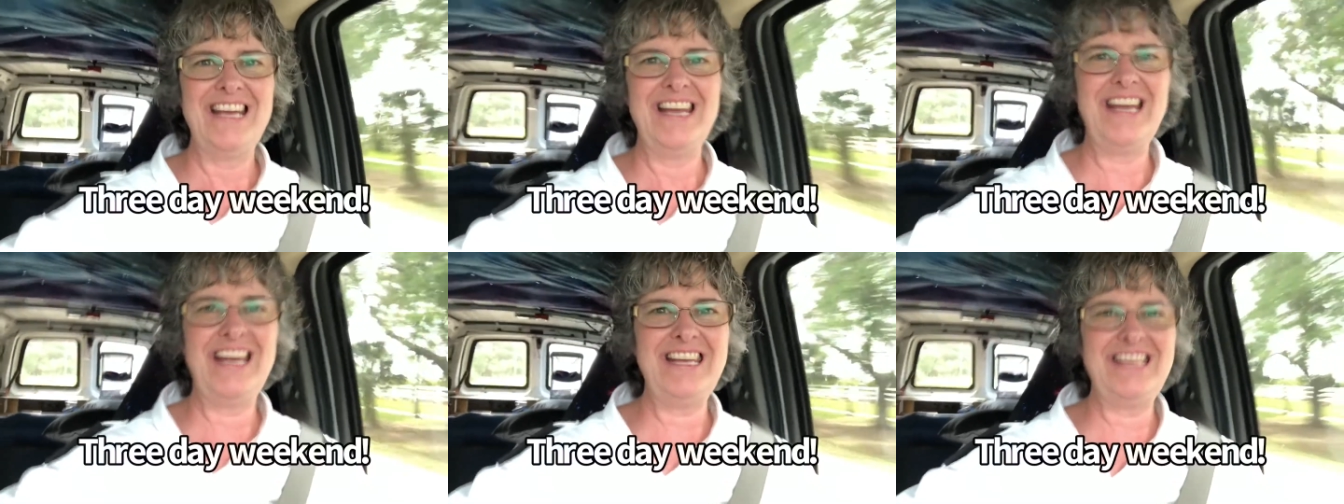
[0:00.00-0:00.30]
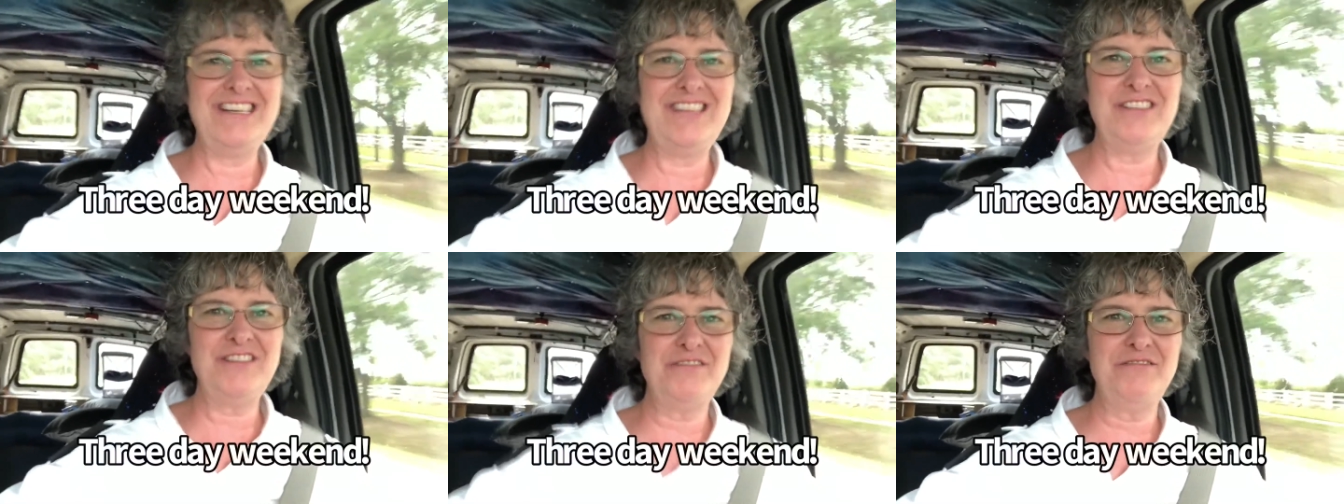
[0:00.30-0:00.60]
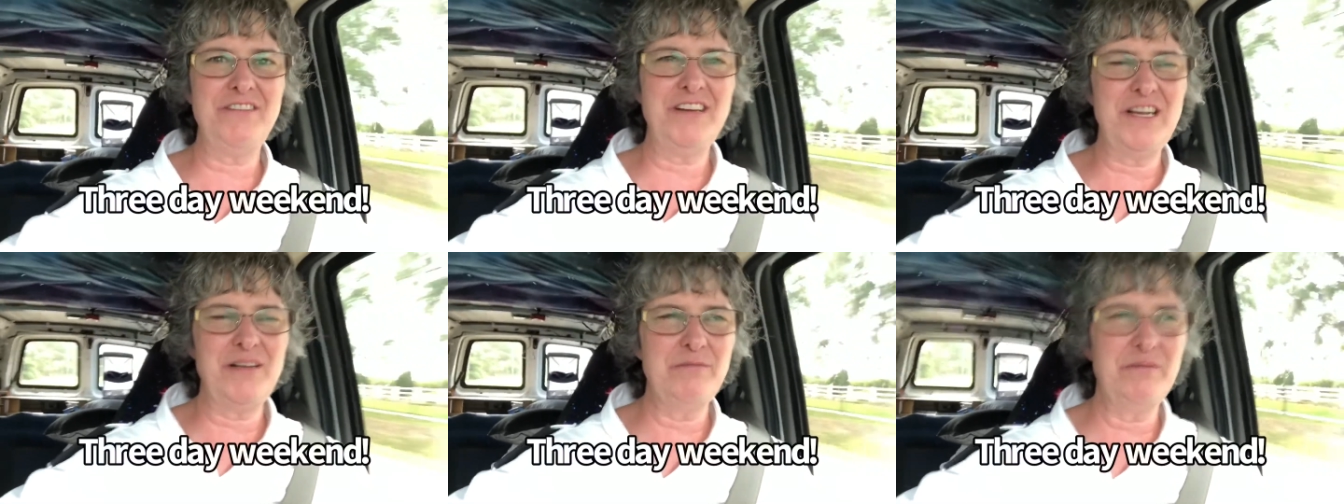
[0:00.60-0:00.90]
Hey YouTube
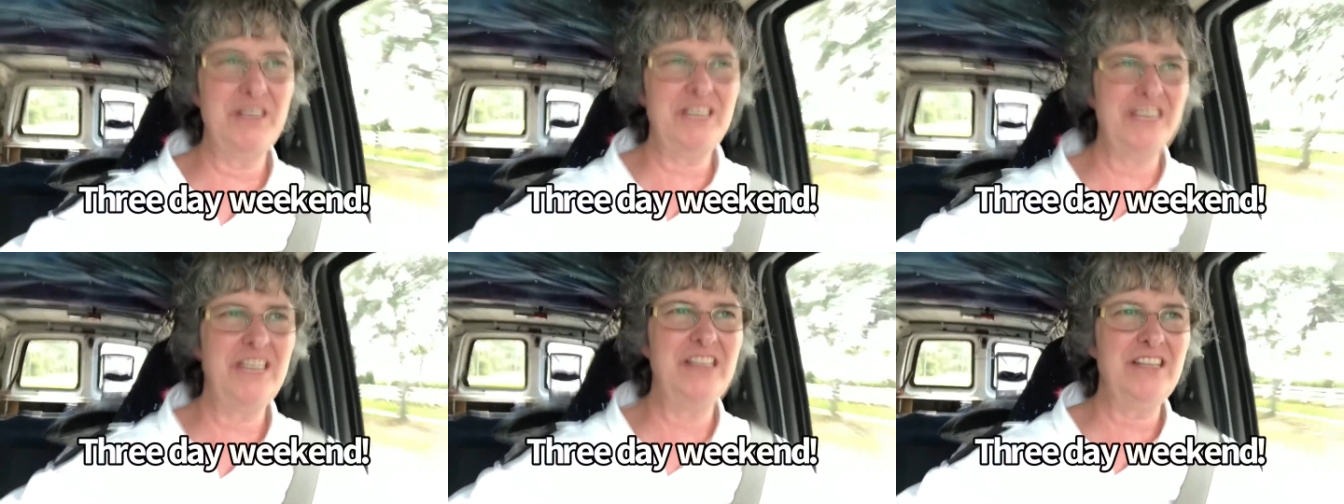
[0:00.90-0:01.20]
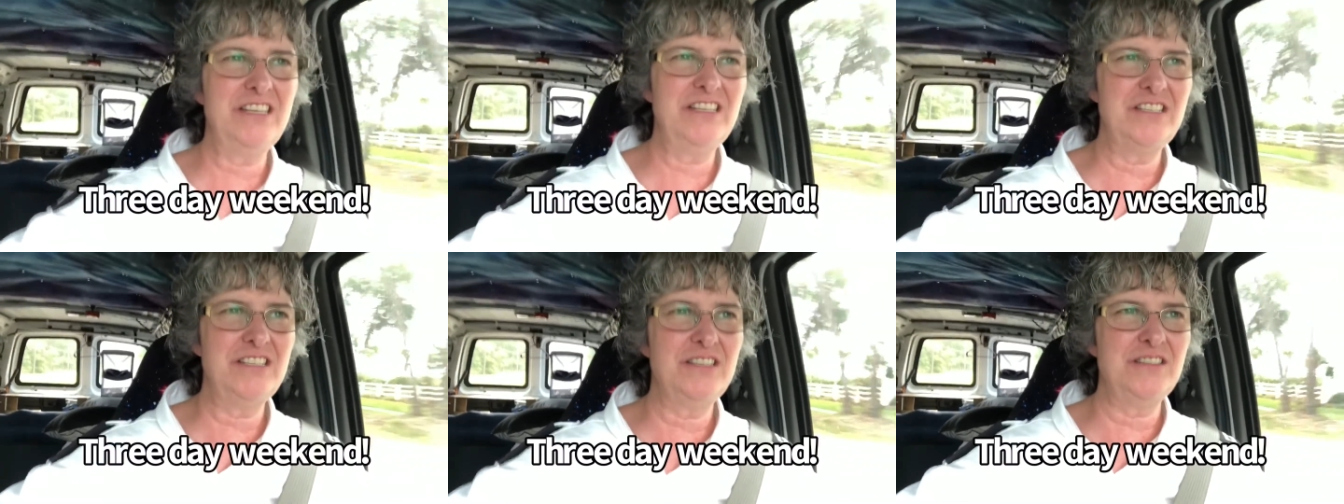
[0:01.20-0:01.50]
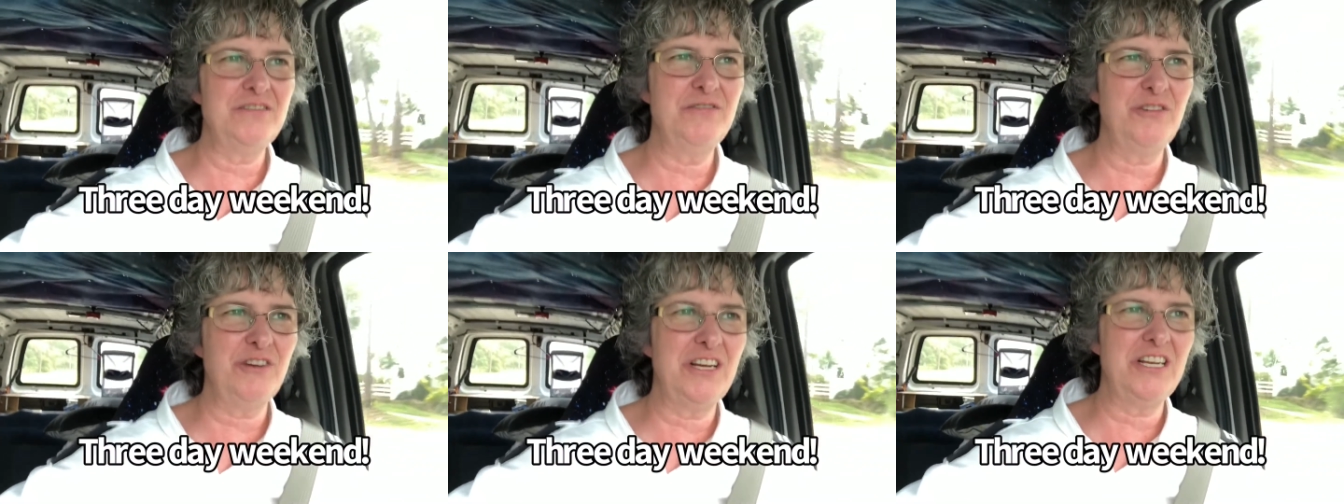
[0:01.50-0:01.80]
family, this
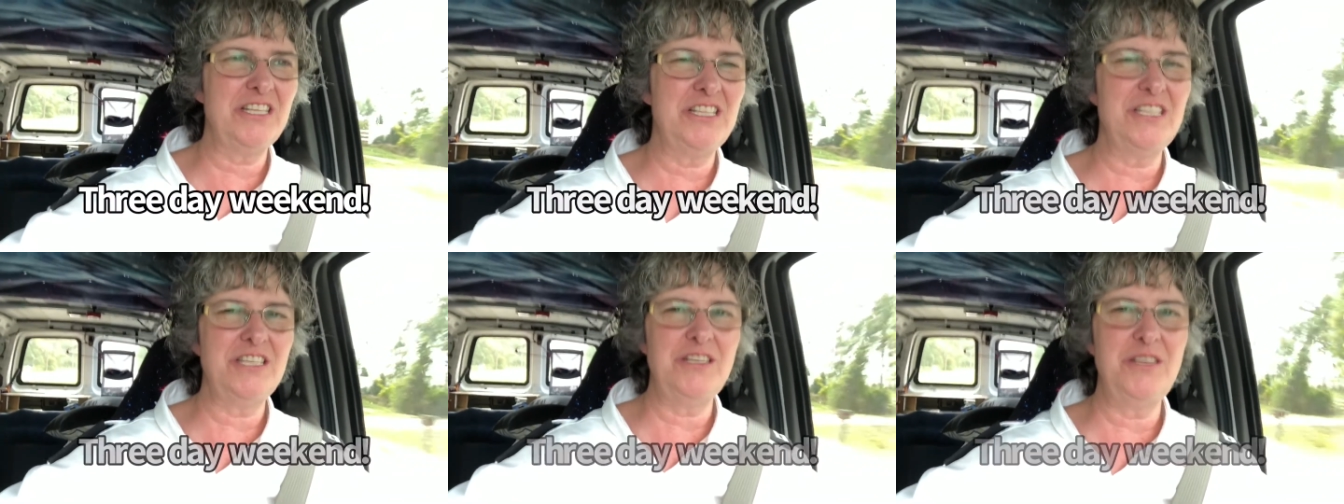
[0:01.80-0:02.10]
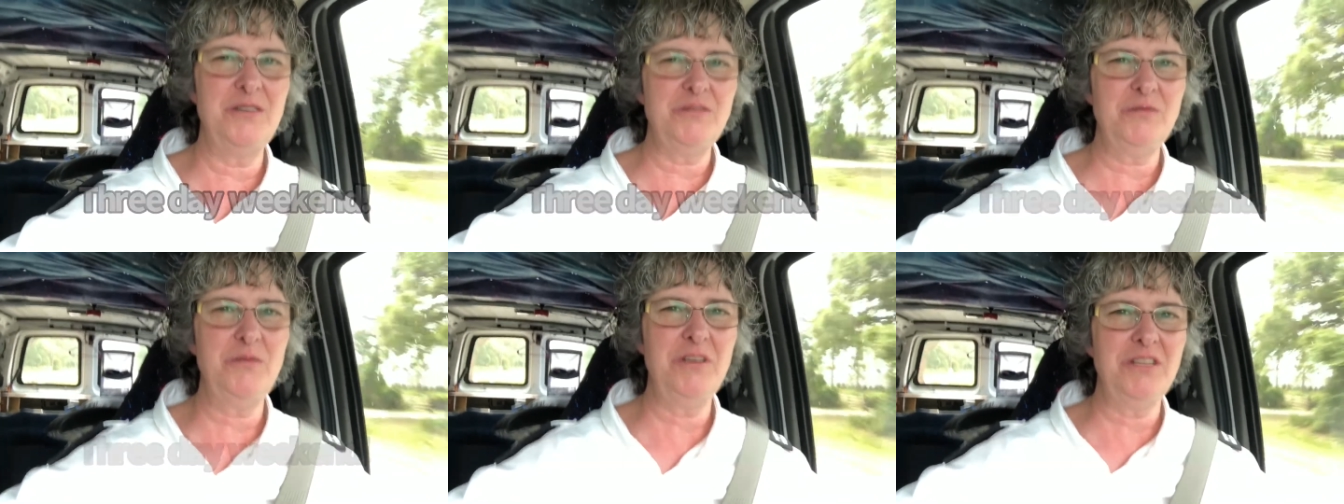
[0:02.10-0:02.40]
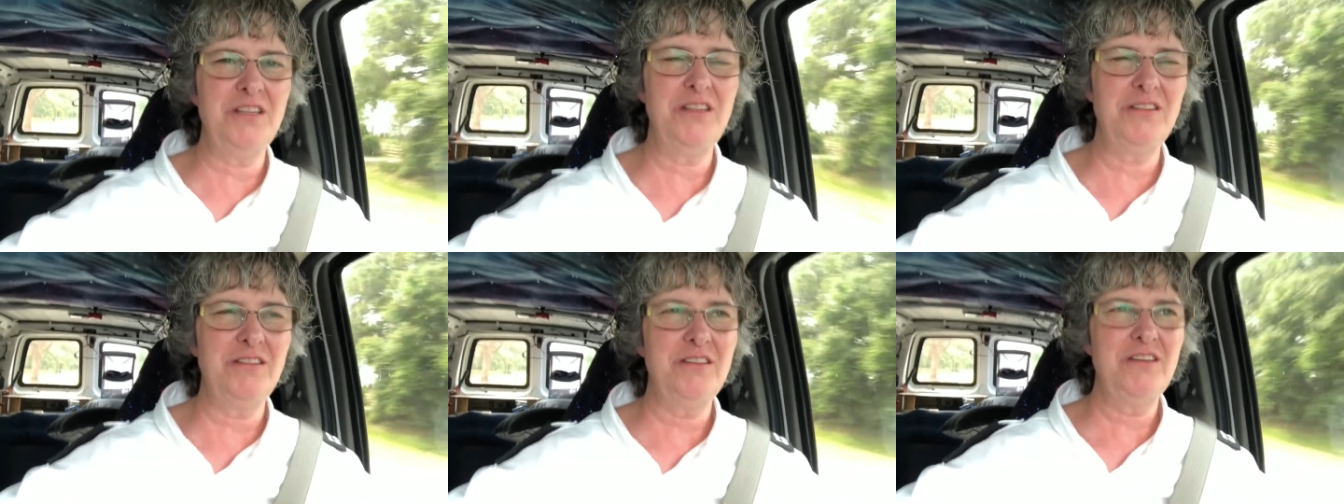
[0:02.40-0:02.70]
is Francie
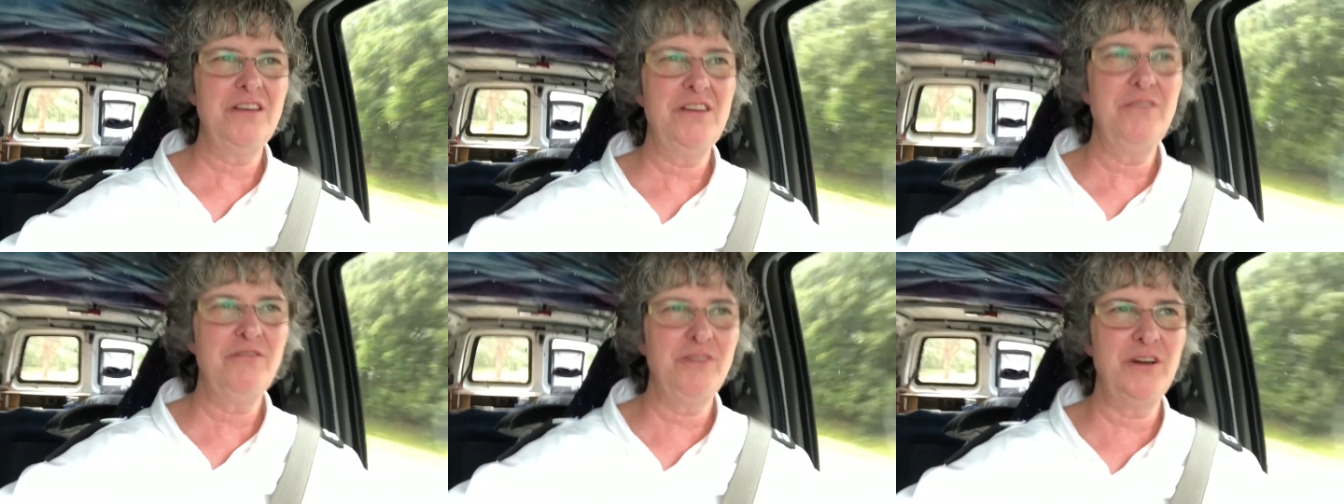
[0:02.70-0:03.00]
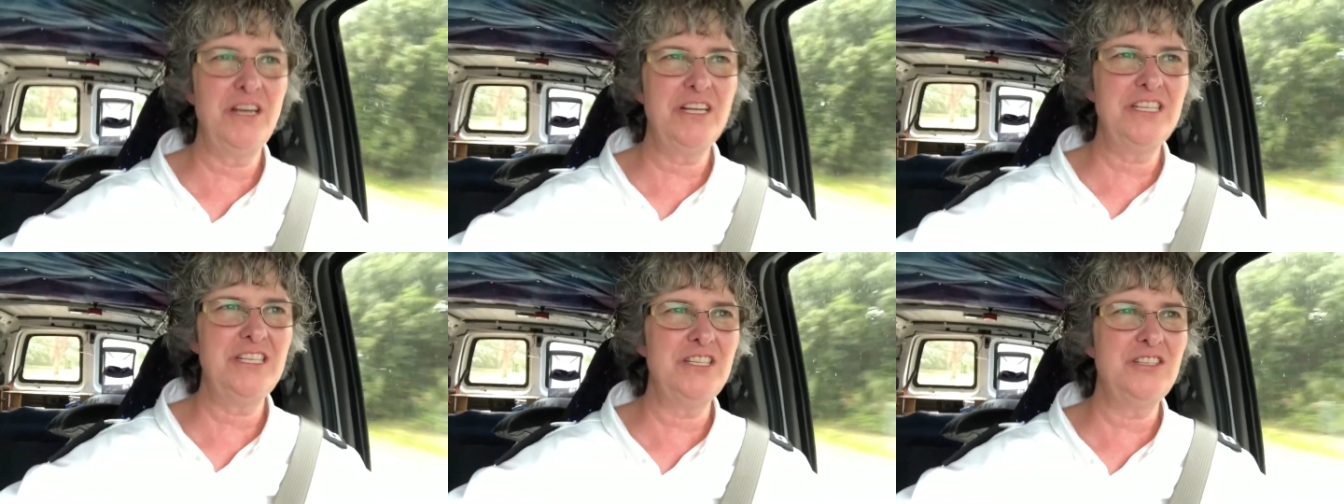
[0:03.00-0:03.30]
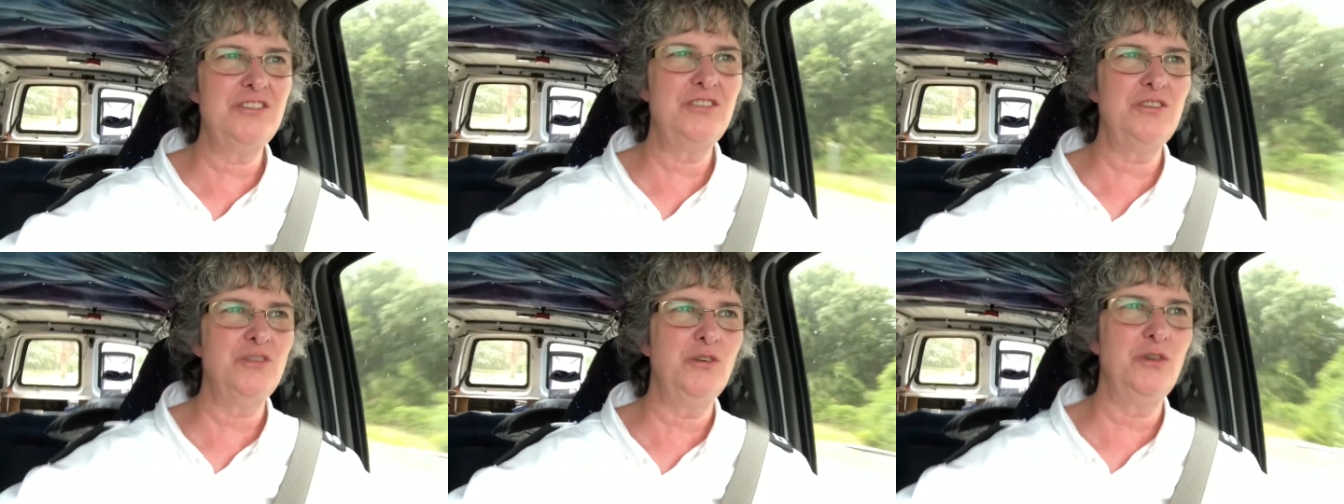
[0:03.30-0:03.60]
with
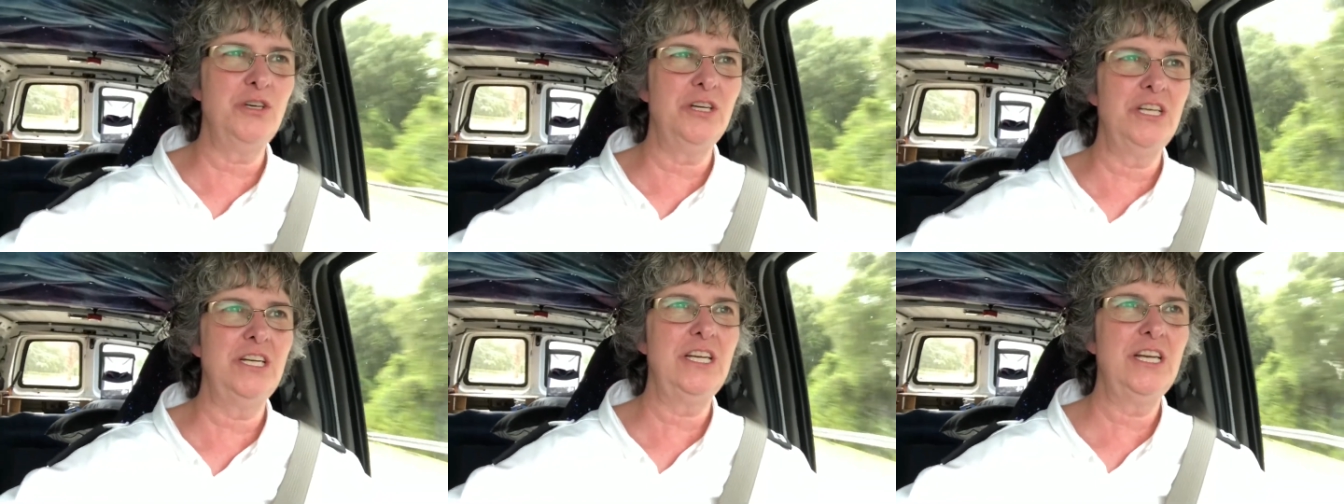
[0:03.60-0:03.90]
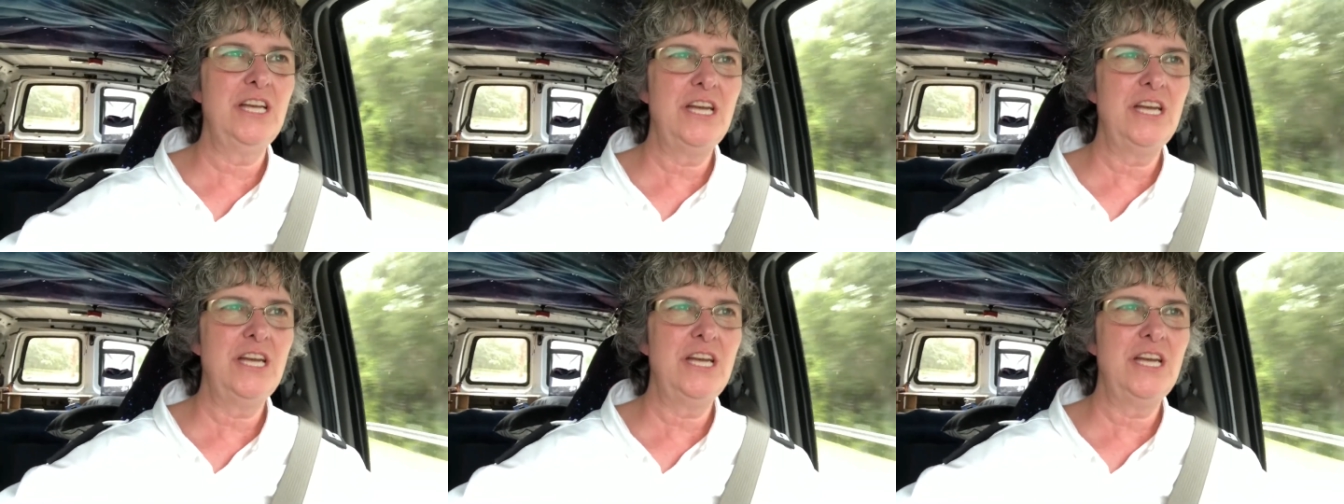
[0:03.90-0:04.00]
Francie's Joy